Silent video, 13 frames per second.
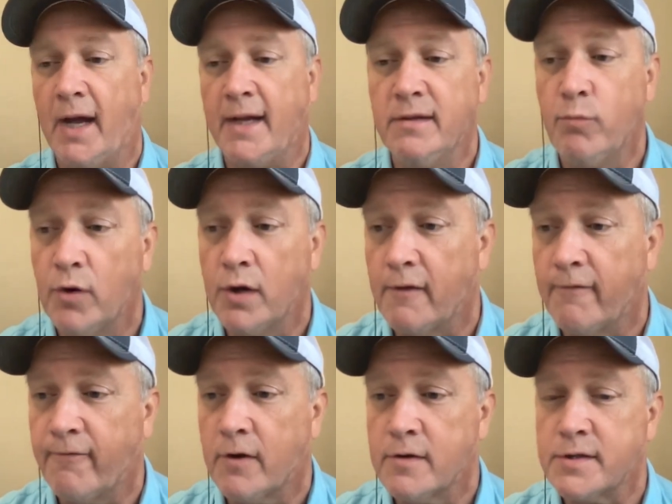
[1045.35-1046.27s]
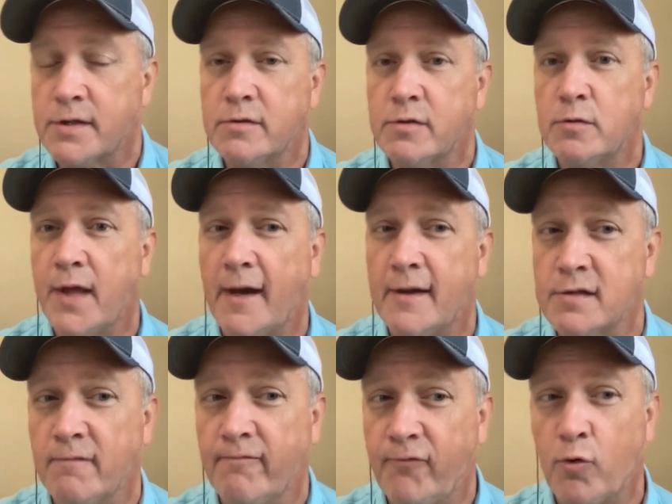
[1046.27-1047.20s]
I did one of the first in
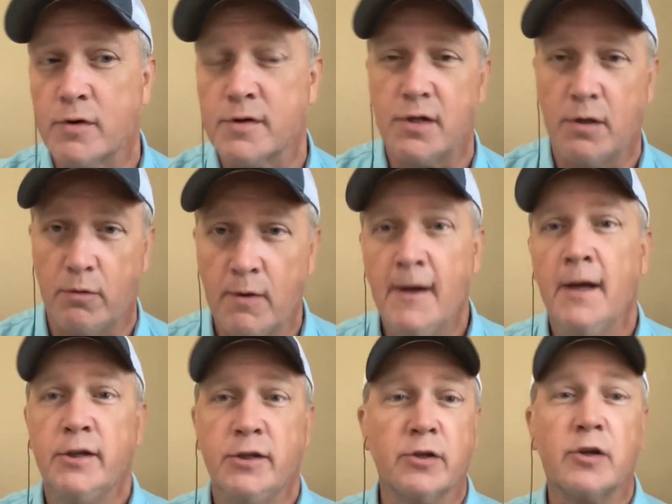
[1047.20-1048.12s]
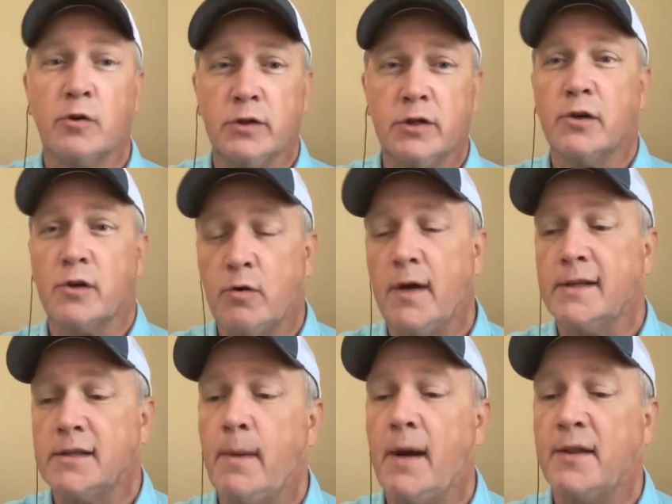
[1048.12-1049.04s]
2004. So you're you're
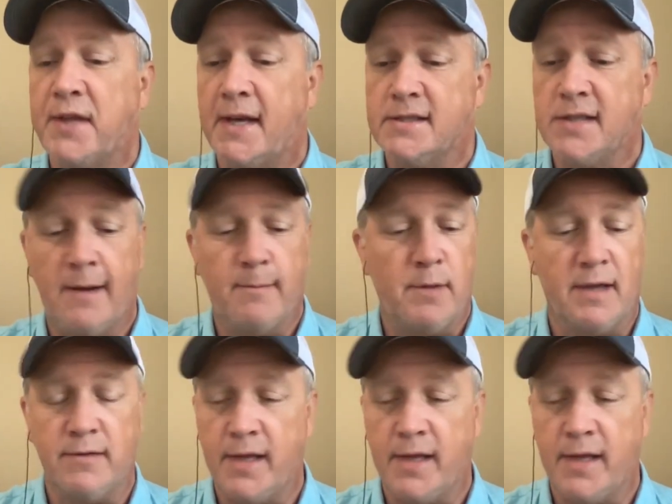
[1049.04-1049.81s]
correct about that timeline.